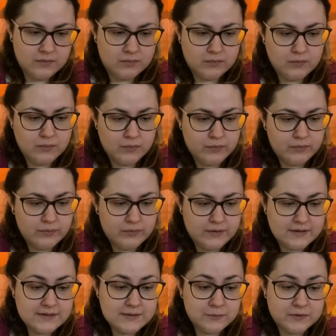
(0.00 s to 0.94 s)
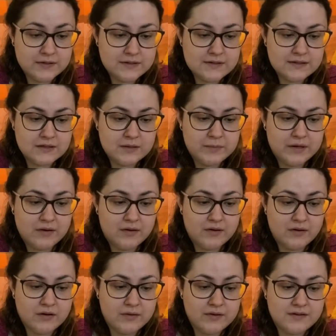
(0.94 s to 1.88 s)
Ooh, this one is going to be
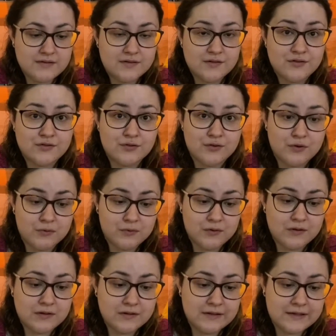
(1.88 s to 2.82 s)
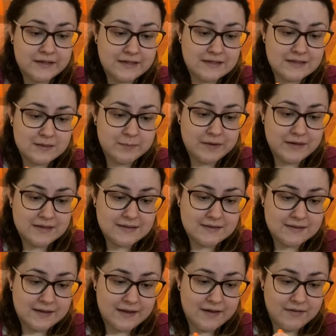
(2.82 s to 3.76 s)
hard because there's no clean space
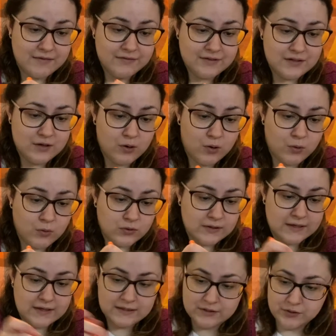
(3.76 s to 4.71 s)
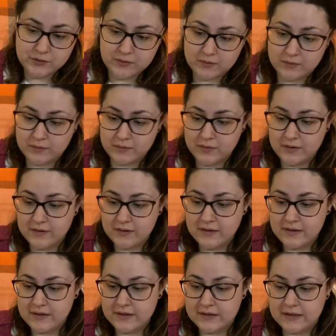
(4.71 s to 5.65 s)
left to hold on to them.
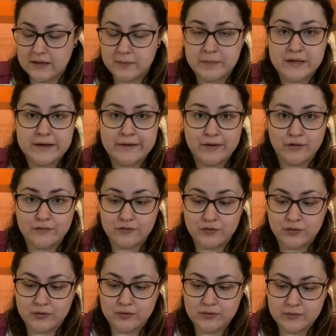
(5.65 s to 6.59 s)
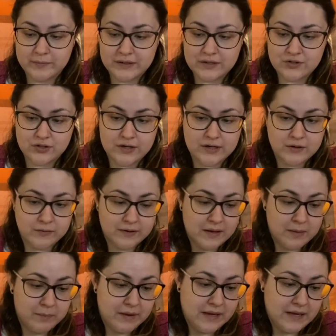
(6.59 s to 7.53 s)
Gotta be careful, make sure I don't
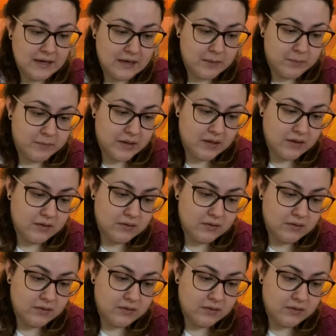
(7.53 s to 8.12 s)
get paint on me.